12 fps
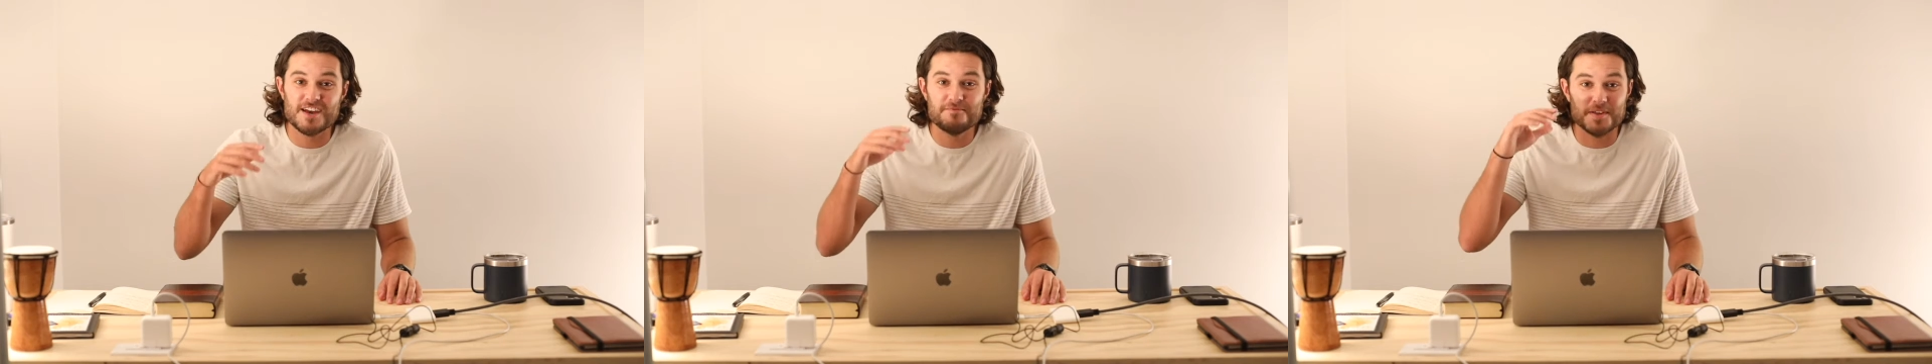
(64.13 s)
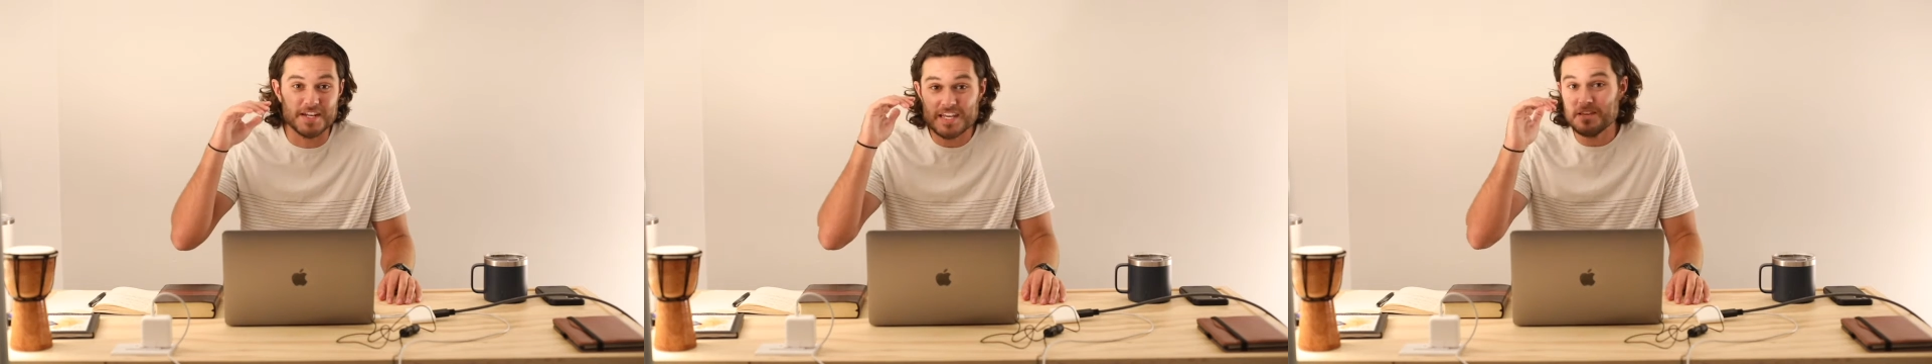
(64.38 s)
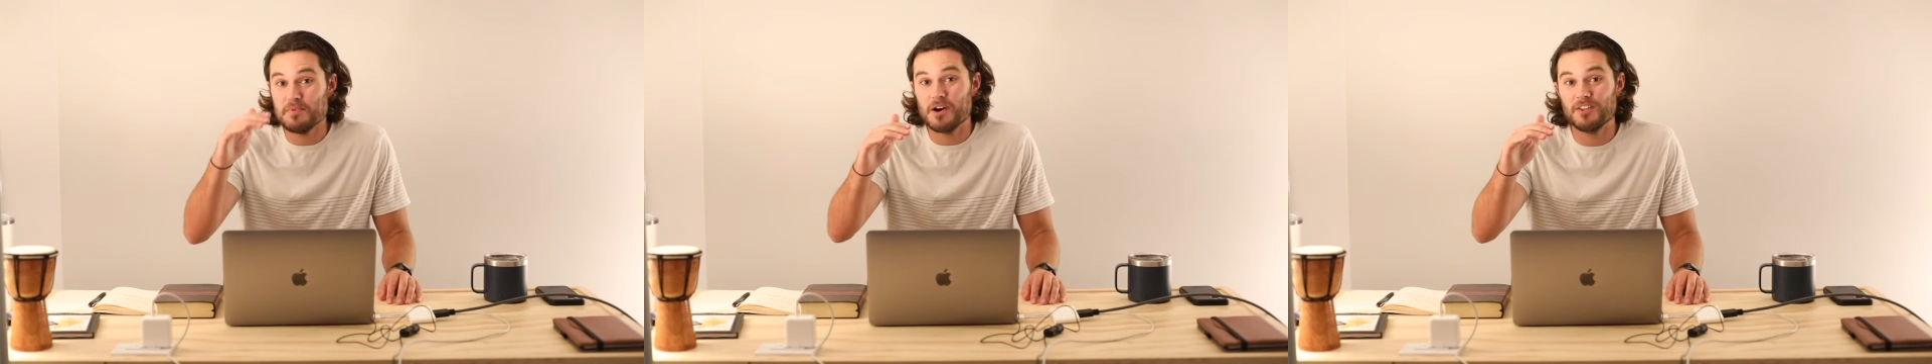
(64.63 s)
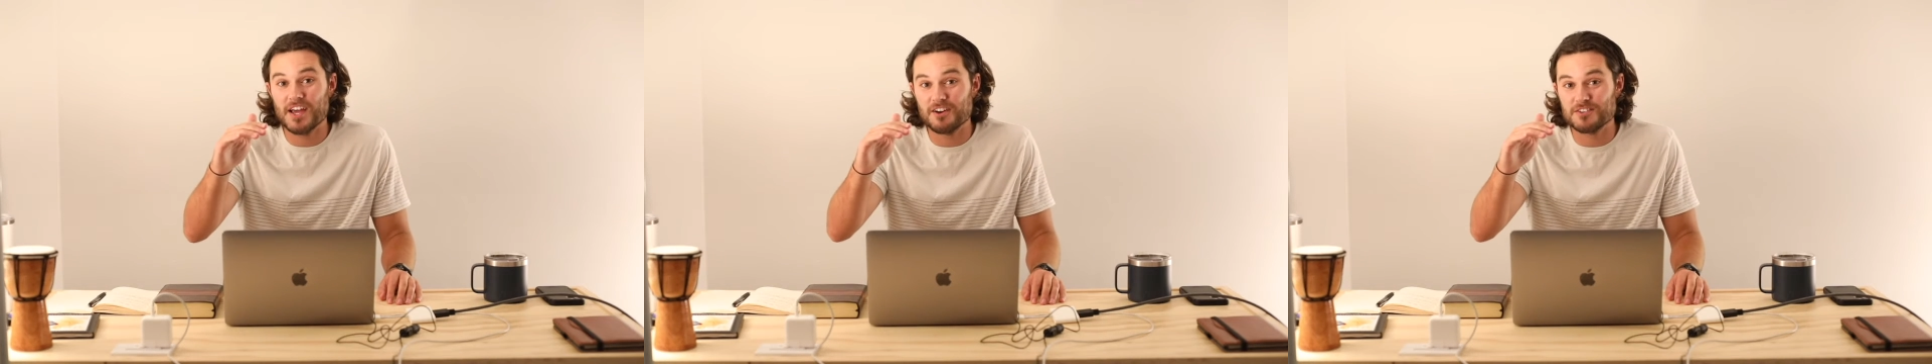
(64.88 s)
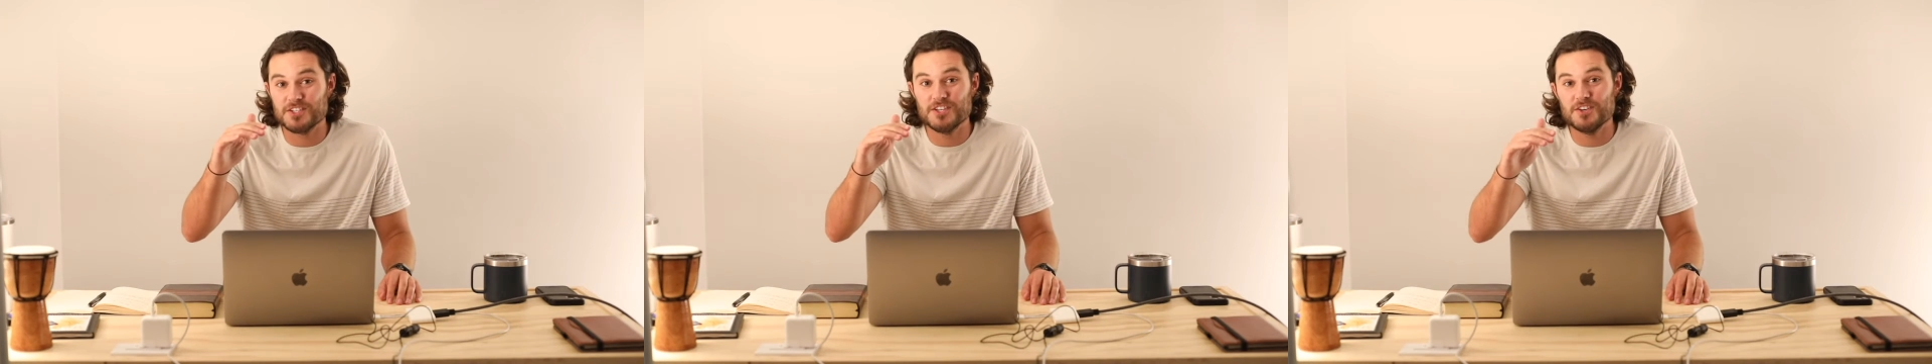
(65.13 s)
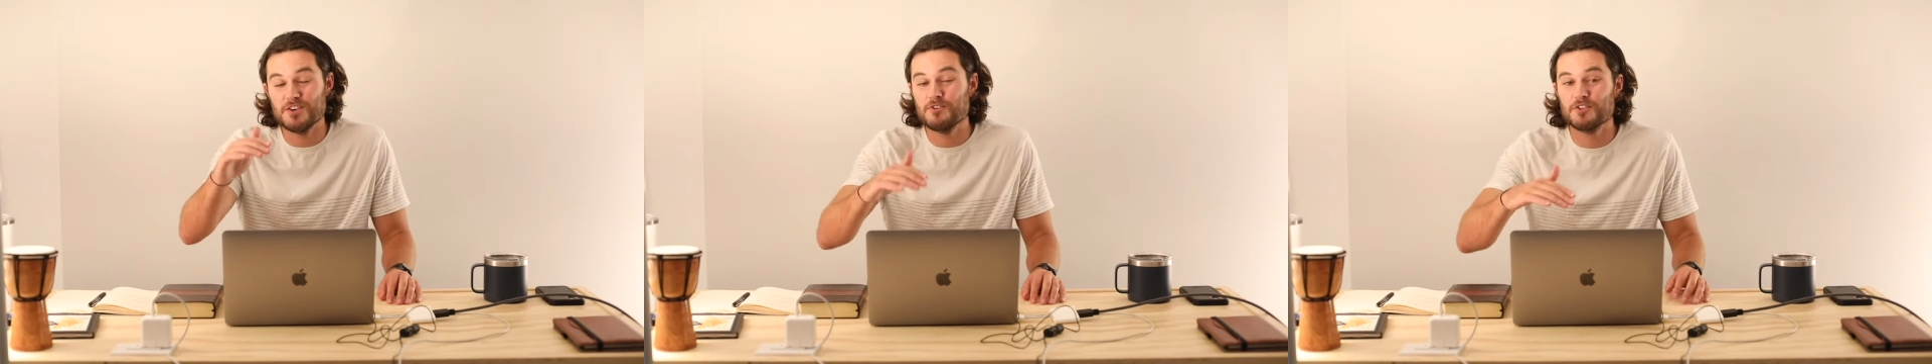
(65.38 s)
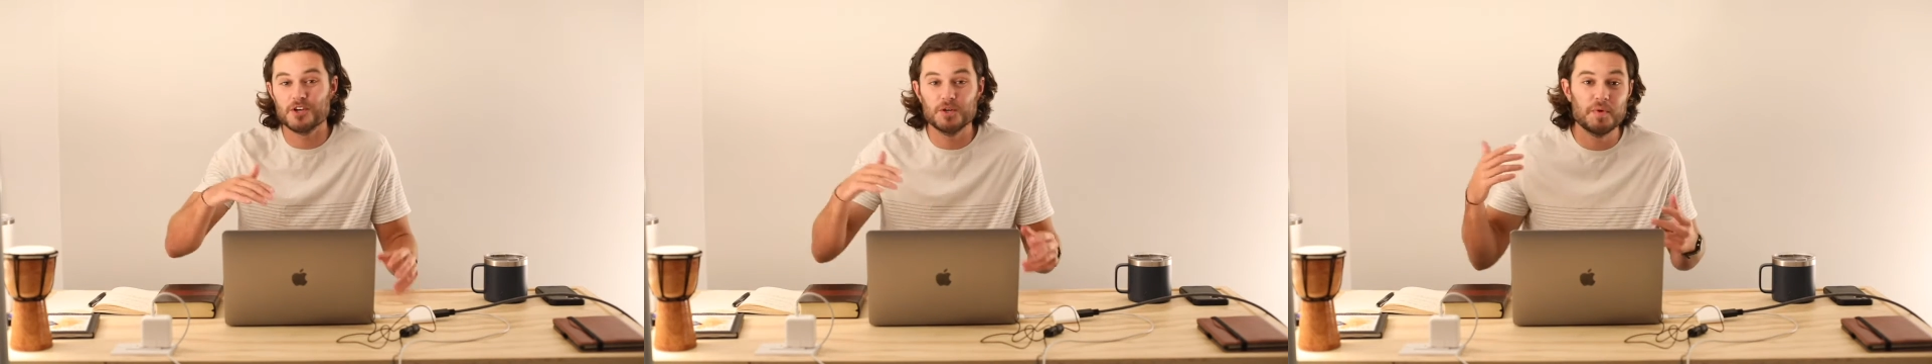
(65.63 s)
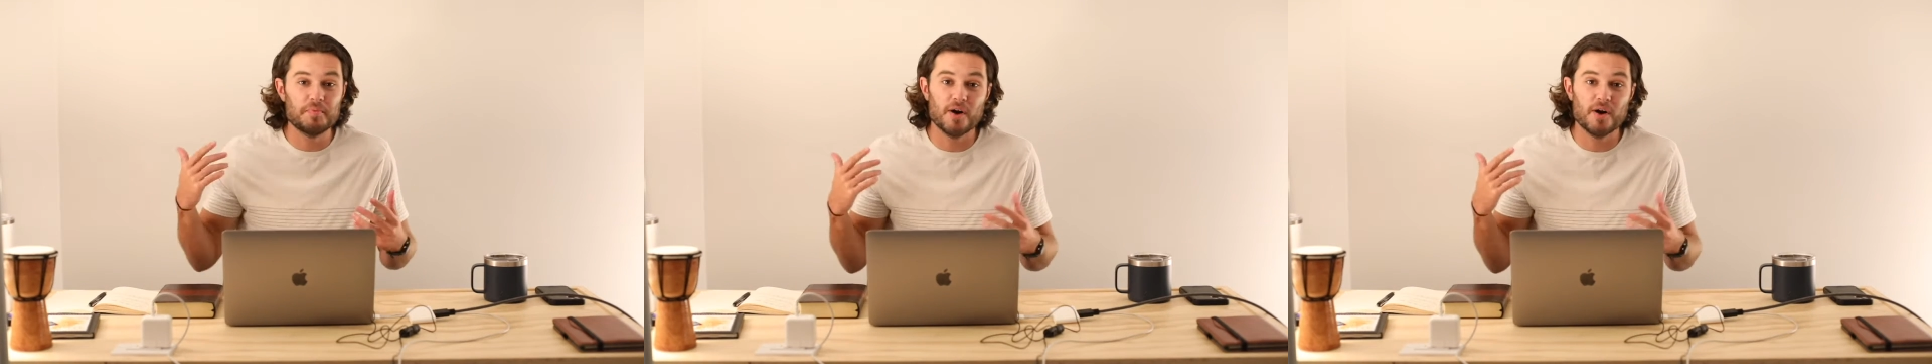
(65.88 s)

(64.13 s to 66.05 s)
have been emailed out to you. They're going to be